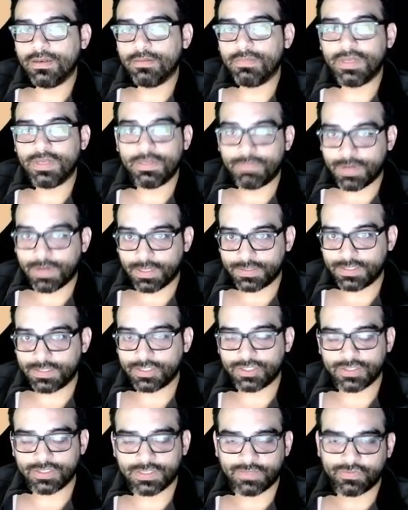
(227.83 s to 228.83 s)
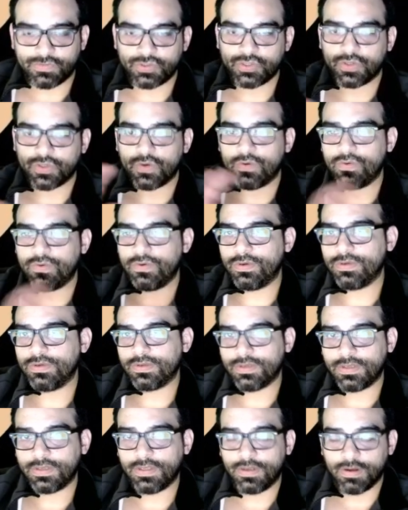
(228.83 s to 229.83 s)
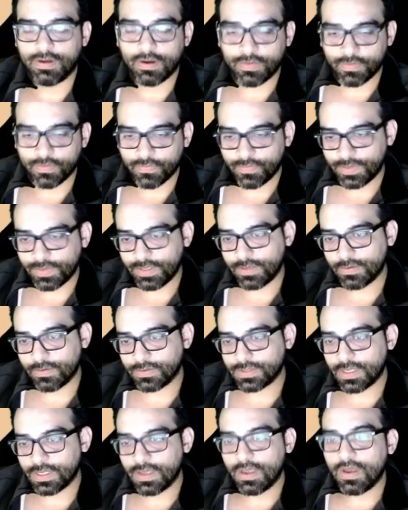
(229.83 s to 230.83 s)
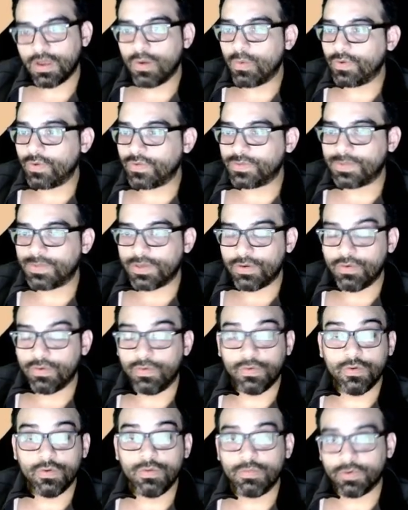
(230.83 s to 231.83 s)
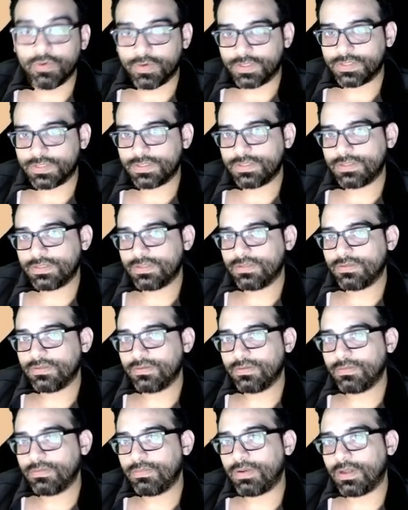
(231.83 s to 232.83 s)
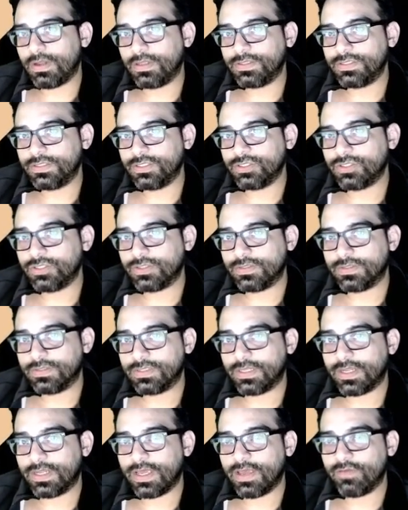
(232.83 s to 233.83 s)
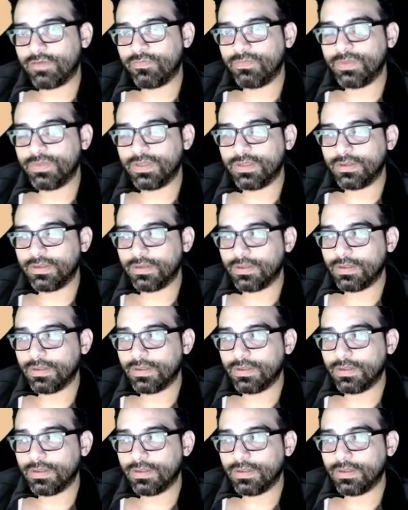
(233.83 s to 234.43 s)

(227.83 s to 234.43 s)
politicians, I've showed in other videos, where there's been numerous politicians that have been